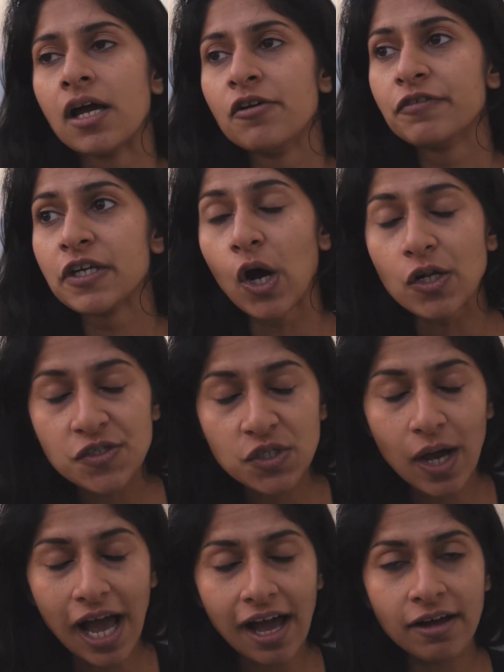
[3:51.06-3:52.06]
We
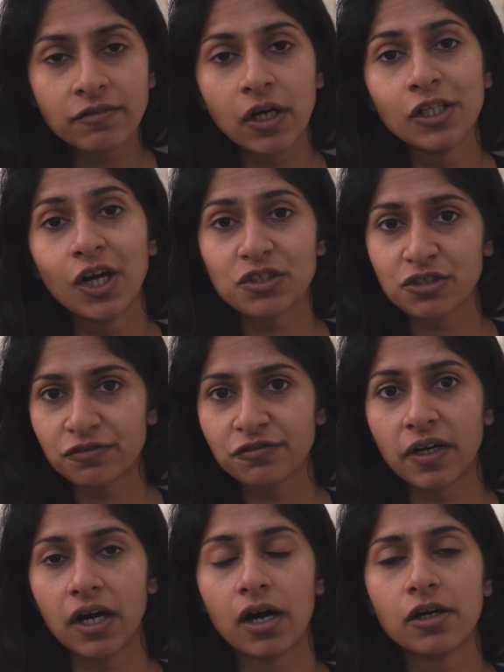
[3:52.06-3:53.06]
also have a lot of
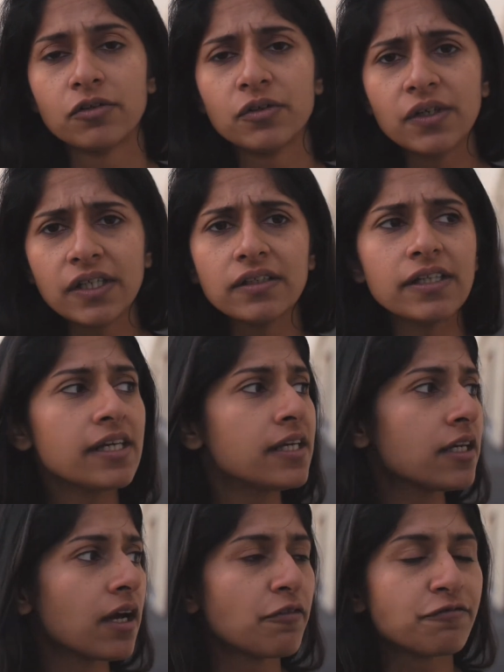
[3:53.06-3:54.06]

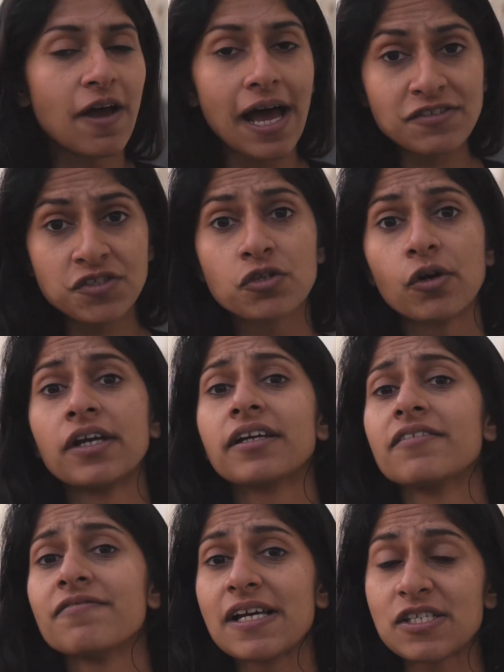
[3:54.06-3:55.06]
really
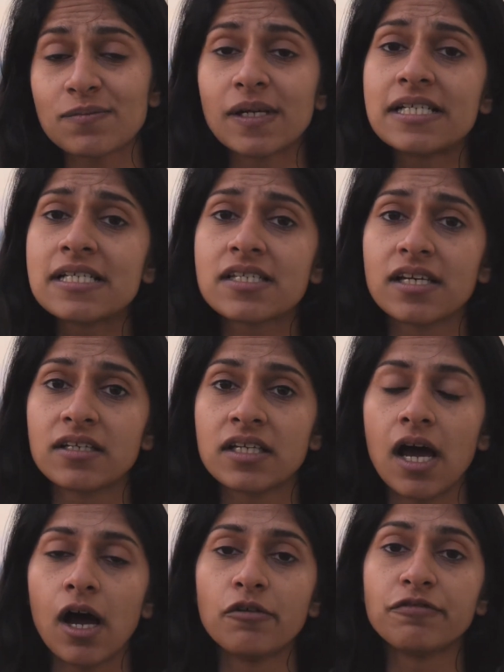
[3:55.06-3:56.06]
fast-growing investments
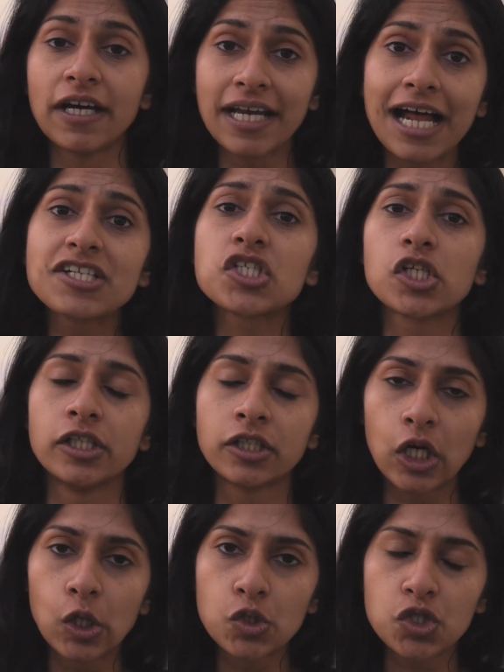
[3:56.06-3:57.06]
in financial
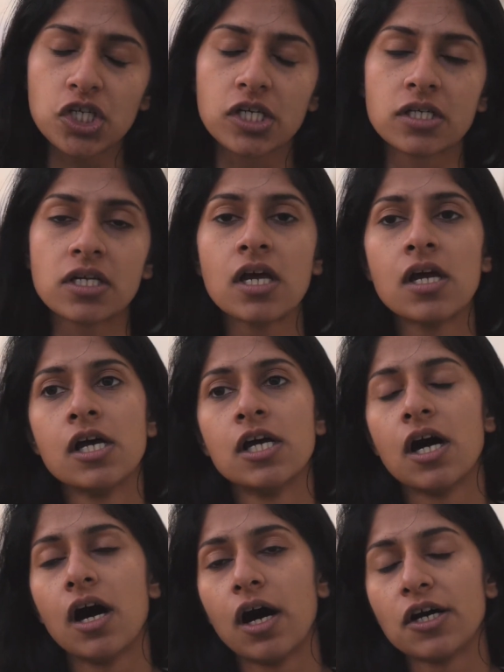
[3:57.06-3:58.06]
inclusion.
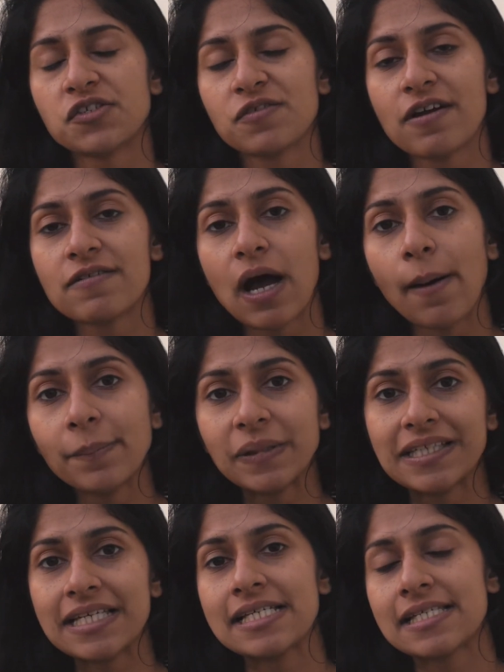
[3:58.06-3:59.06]
So we have
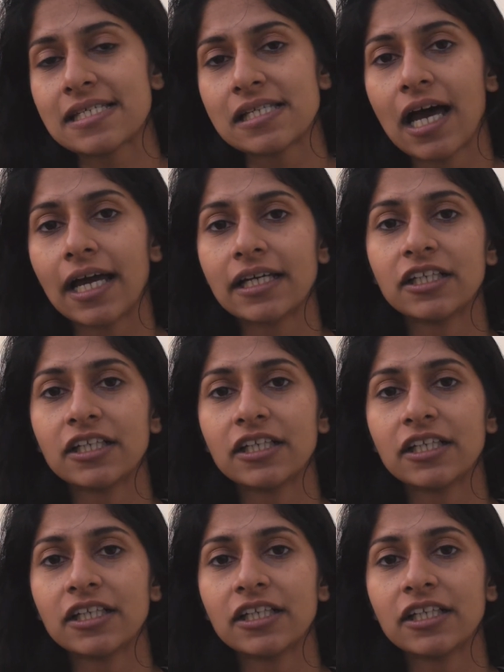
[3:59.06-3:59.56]
companies like